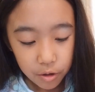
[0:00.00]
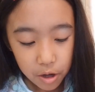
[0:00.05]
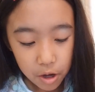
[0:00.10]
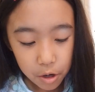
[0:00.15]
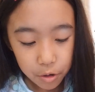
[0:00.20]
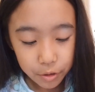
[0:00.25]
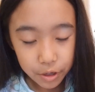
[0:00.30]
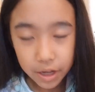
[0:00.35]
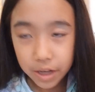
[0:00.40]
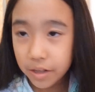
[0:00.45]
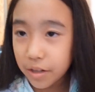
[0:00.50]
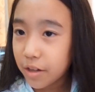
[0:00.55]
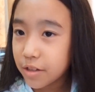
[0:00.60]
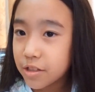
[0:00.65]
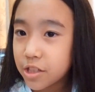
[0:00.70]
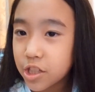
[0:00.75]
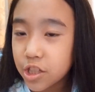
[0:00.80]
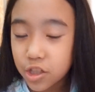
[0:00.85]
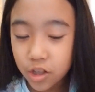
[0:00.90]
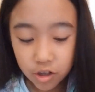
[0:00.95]
Okay,
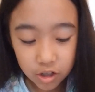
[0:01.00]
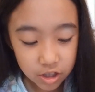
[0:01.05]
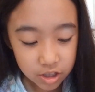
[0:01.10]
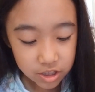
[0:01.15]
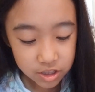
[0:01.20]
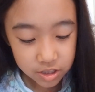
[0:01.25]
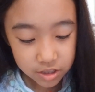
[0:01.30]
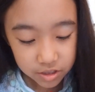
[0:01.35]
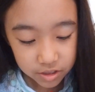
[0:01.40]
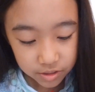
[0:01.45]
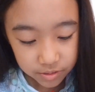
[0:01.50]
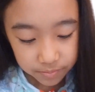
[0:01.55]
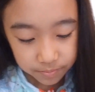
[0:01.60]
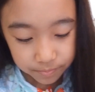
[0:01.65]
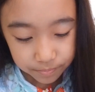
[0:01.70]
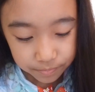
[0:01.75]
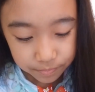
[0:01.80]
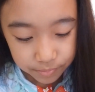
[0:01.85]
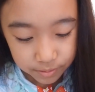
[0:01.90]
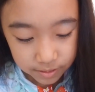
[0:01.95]
not start,
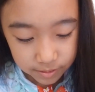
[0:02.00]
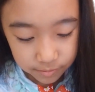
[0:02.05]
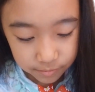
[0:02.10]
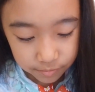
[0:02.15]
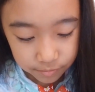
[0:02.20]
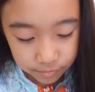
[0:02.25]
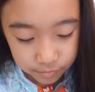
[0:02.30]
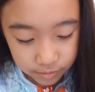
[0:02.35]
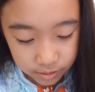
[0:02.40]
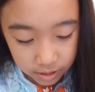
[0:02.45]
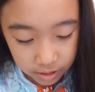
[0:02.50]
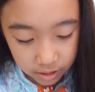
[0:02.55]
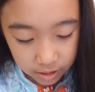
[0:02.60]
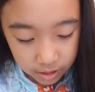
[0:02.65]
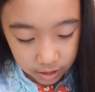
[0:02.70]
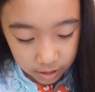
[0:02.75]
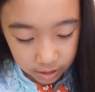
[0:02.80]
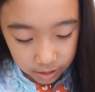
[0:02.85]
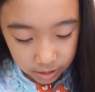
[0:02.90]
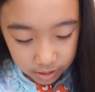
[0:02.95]
but we're
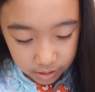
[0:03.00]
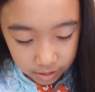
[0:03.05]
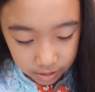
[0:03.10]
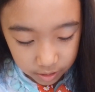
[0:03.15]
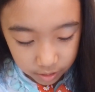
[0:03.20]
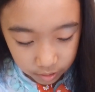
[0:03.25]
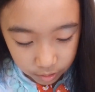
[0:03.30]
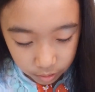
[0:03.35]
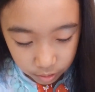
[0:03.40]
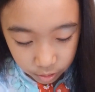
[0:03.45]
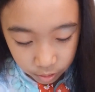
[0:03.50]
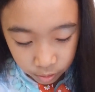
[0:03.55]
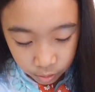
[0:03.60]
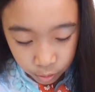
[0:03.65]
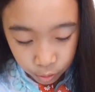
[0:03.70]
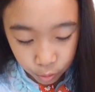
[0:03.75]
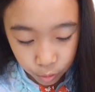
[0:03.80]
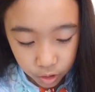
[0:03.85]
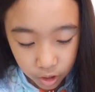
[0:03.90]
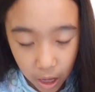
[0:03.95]
gonna get the
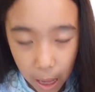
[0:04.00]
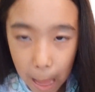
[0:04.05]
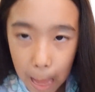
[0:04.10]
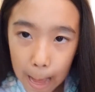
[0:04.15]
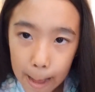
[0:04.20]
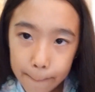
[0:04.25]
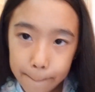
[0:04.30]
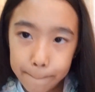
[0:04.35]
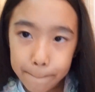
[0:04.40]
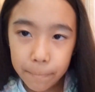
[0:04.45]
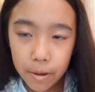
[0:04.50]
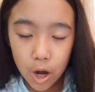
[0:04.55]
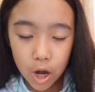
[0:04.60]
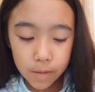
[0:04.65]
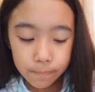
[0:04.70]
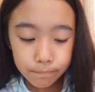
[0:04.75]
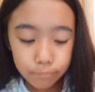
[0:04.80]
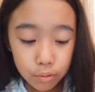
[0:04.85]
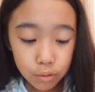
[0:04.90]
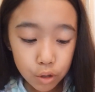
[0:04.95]
old
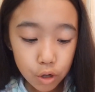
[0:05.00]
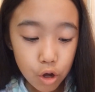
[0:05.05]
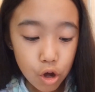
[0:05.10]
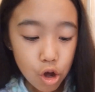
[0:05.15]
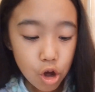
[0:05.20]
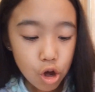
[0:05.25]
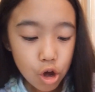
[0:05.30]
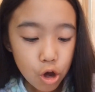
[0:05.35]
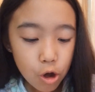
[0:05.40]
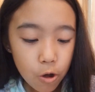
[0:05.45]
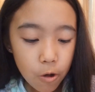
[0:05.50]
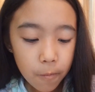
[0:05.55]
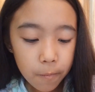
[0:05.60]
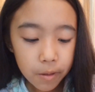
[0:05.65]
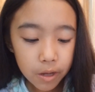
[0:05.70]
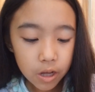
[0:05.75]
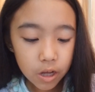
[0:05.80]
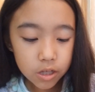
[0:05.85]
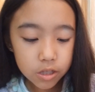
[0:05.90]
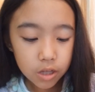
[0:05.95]
purple
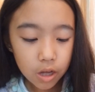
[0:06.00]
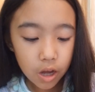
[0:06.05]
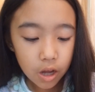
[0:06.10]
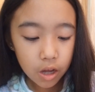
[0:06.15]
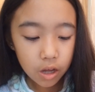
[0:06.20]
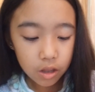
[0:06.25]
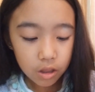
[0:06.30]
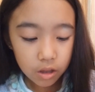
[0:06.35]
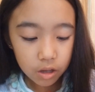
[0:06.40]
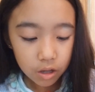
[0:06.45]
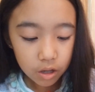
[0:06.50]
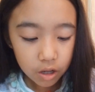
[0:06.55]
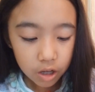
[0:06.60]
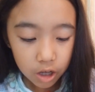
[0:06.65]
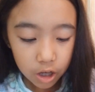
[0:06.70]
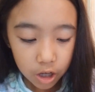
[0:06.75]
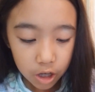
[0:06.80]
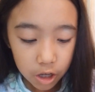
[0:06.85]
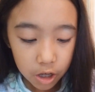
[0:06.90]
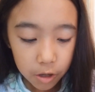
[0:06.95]
because I
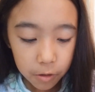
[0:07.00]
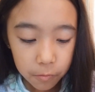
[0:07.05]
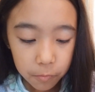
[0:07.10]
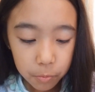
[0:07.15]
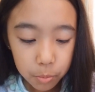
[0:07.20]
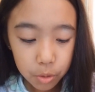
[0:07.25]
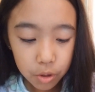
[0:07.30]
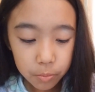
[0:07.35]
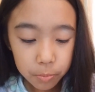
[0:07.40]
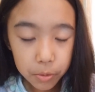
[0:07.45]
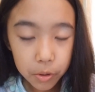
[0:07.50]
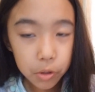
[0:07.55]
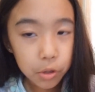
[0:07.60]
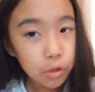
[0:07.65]
love purple.